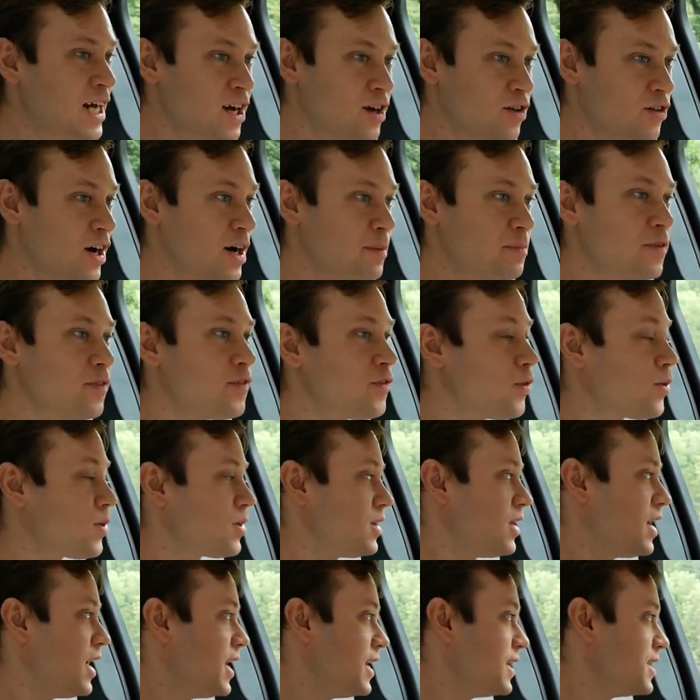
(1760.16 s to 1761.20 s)
right before
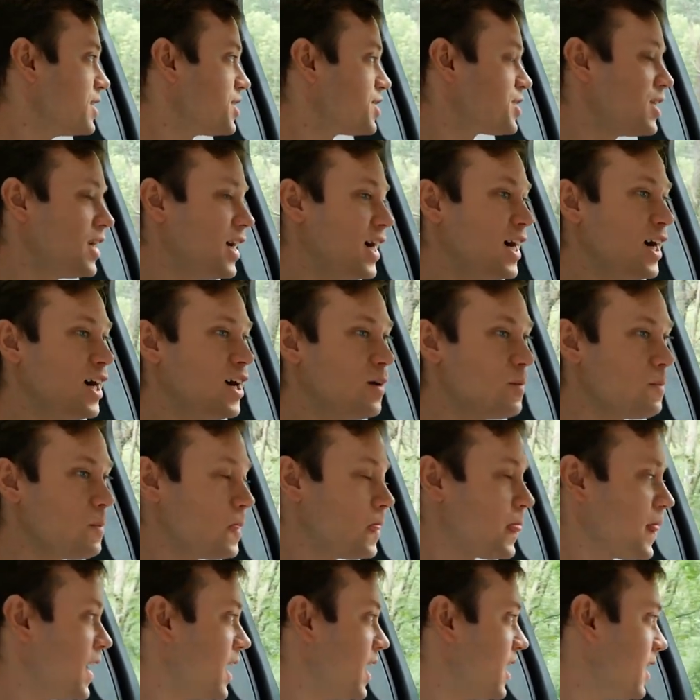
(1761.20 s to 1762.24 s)
lunch
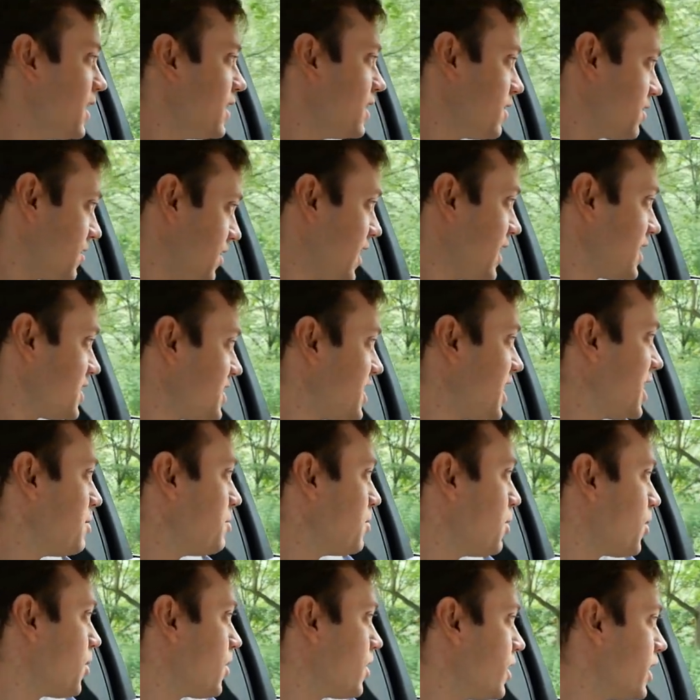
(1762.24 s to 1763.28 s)
um, uh, that same
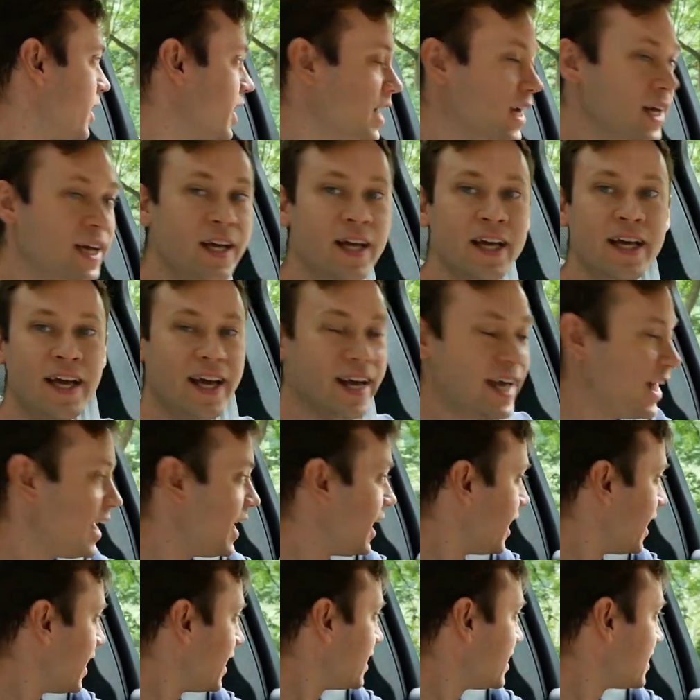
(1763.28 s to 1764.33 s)
morning,
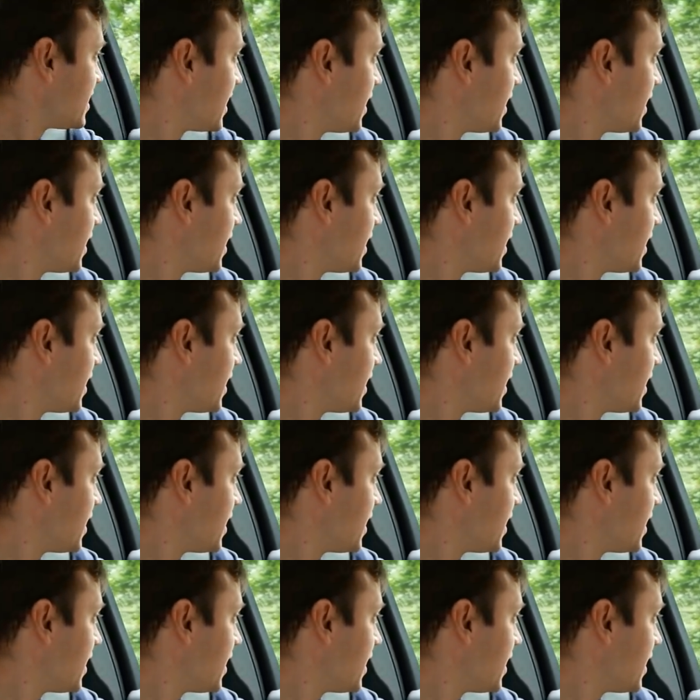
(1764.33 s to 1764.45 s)
and